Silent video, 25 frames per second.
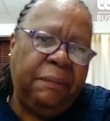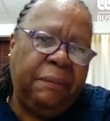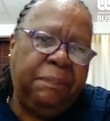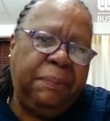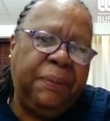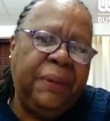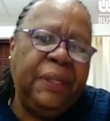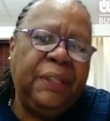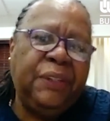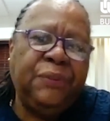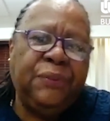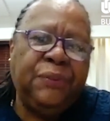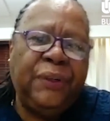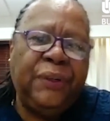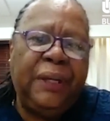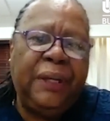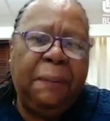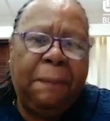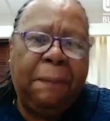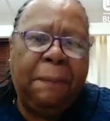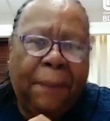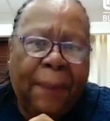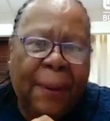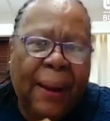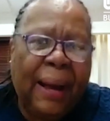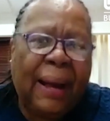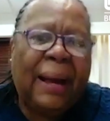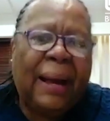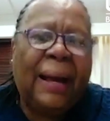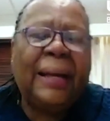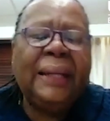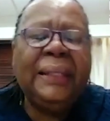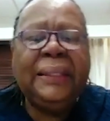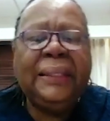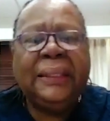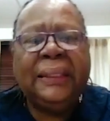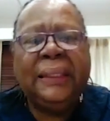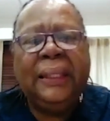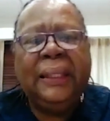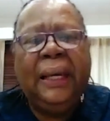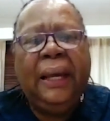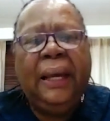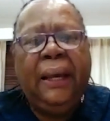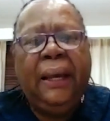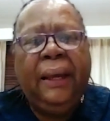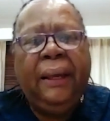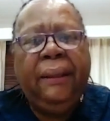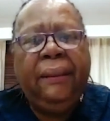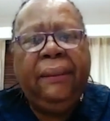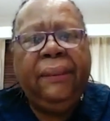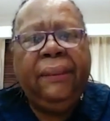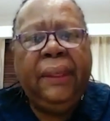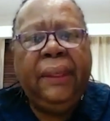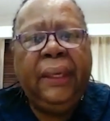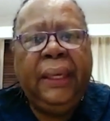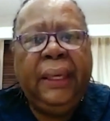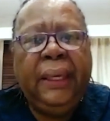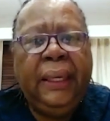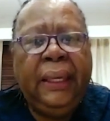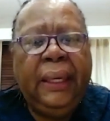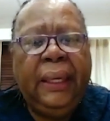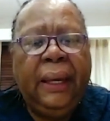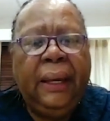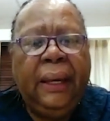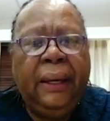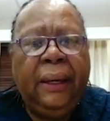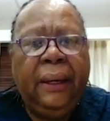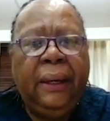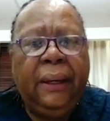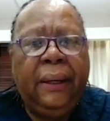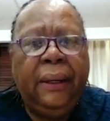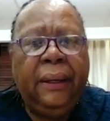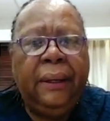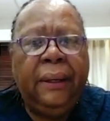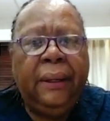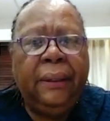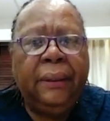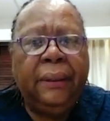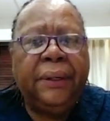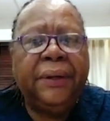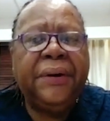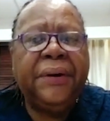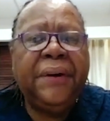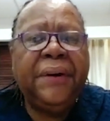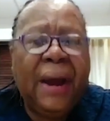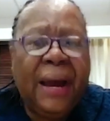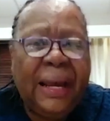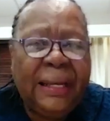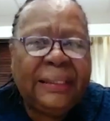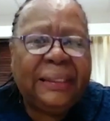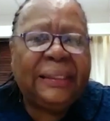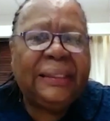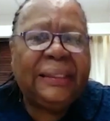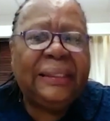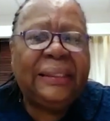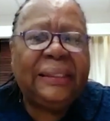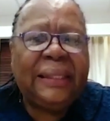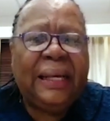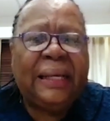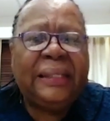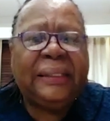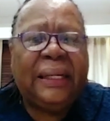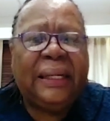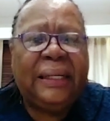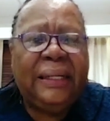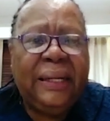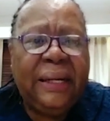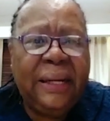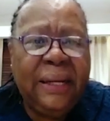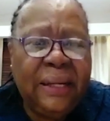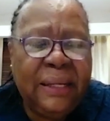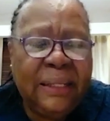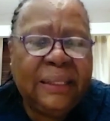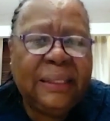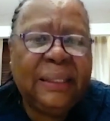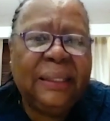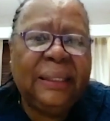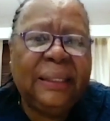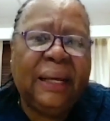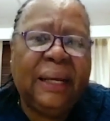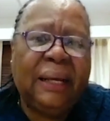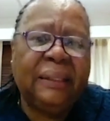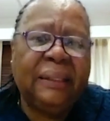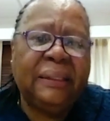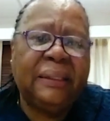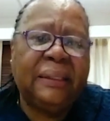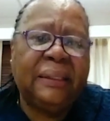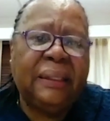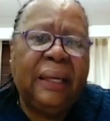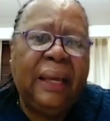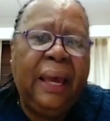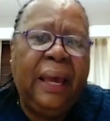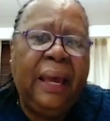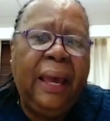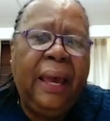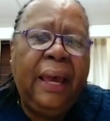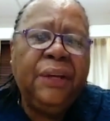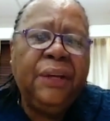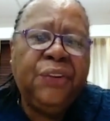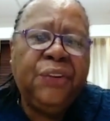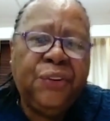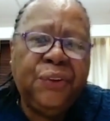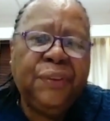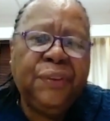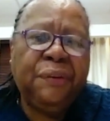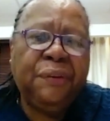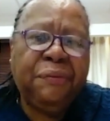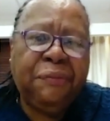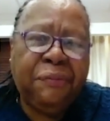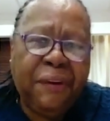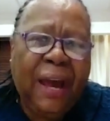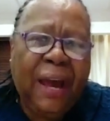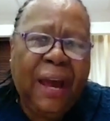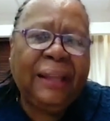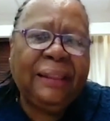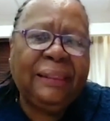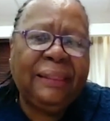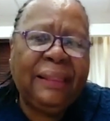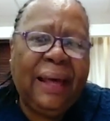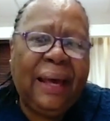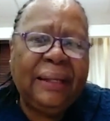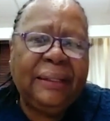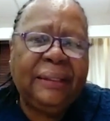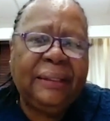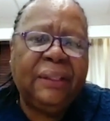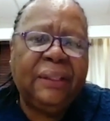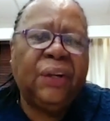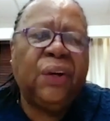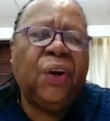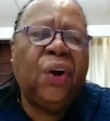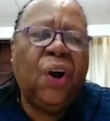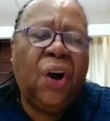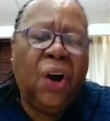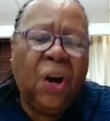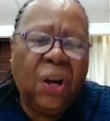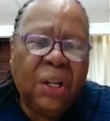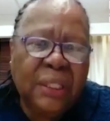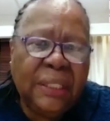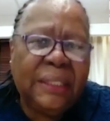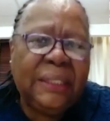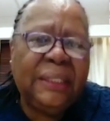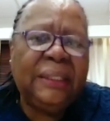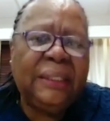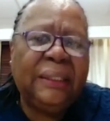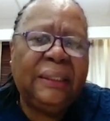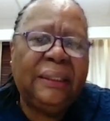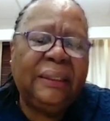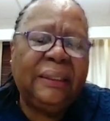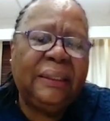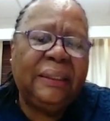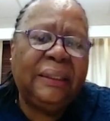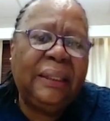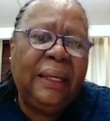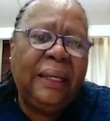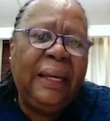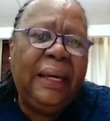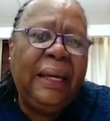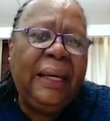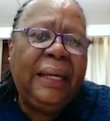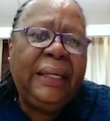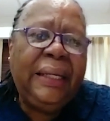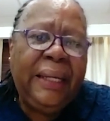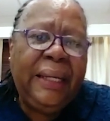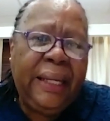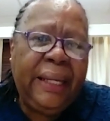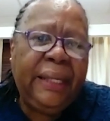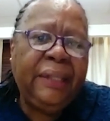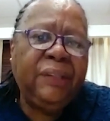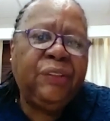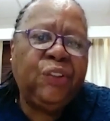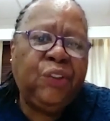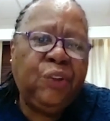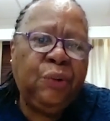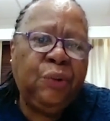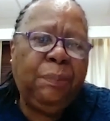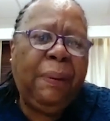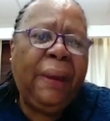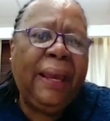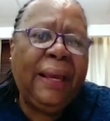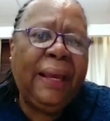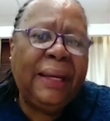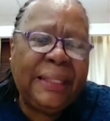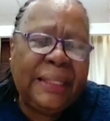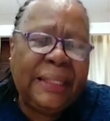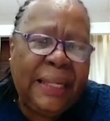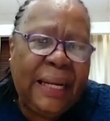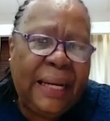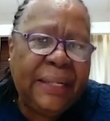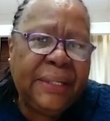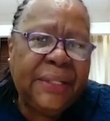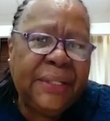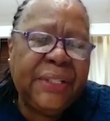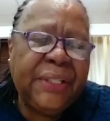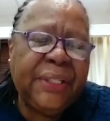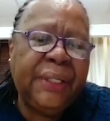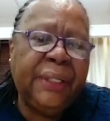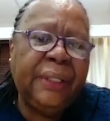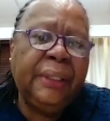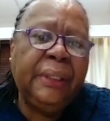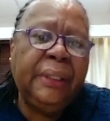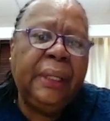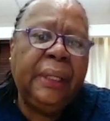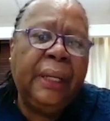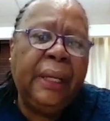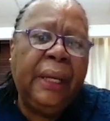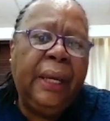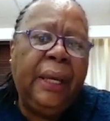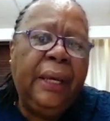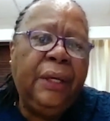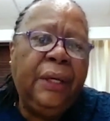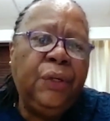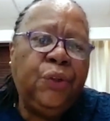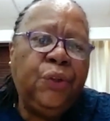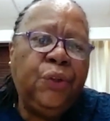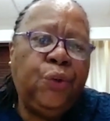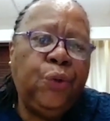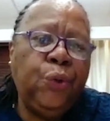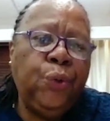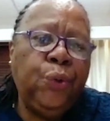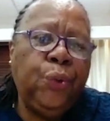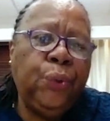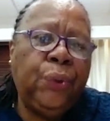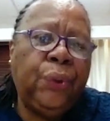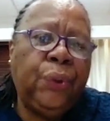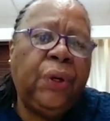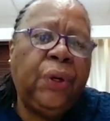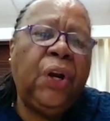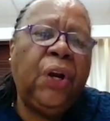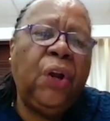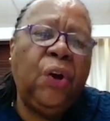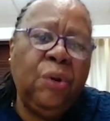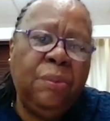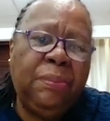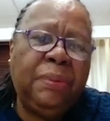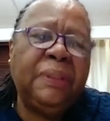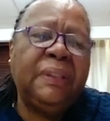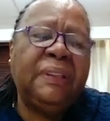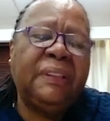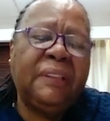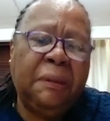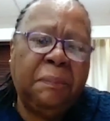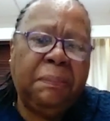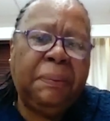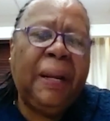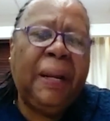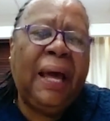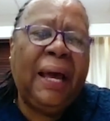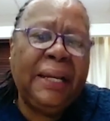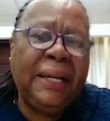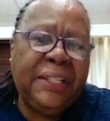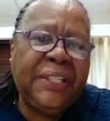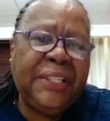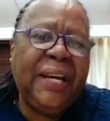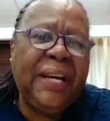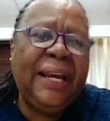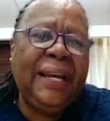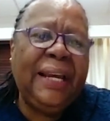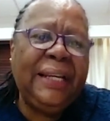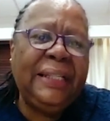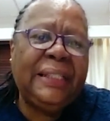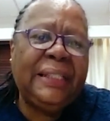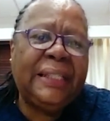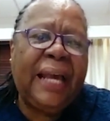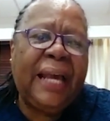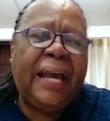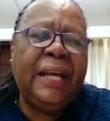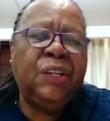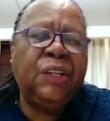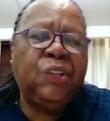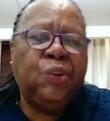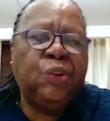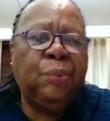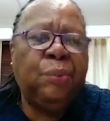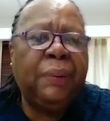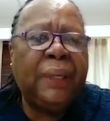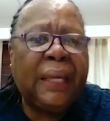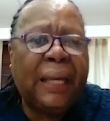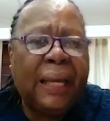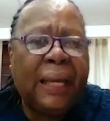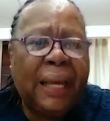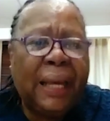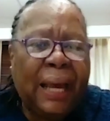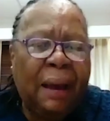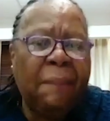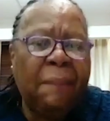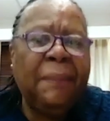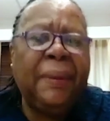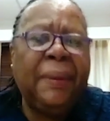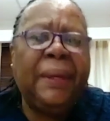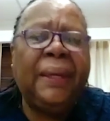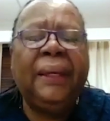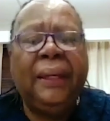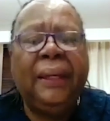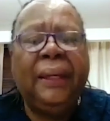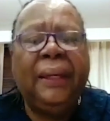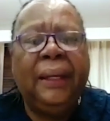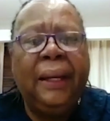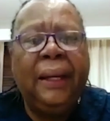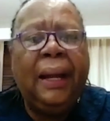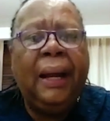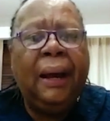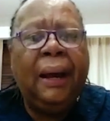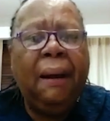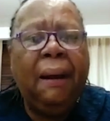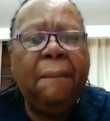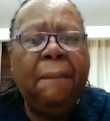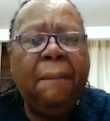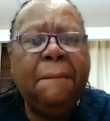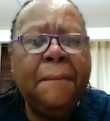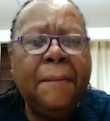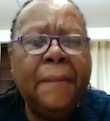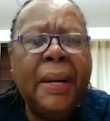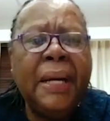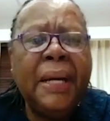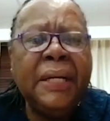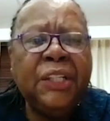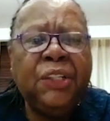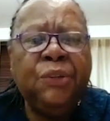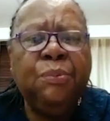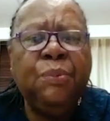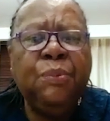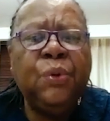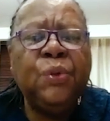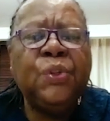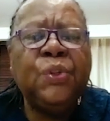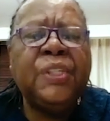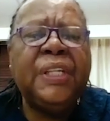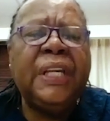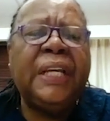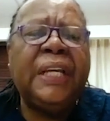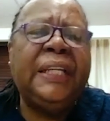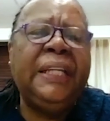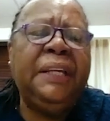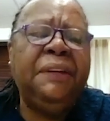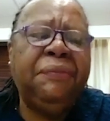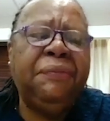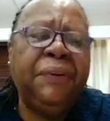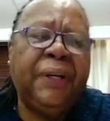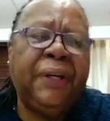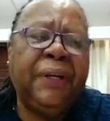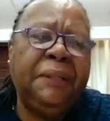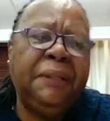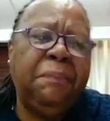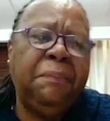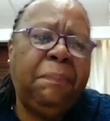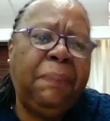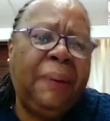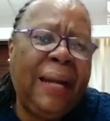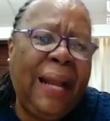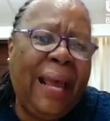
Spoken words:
peacefully. But the crisis has alerted us to the fact that the continent needs to pay attention to global supply chains and to becoming a much more significant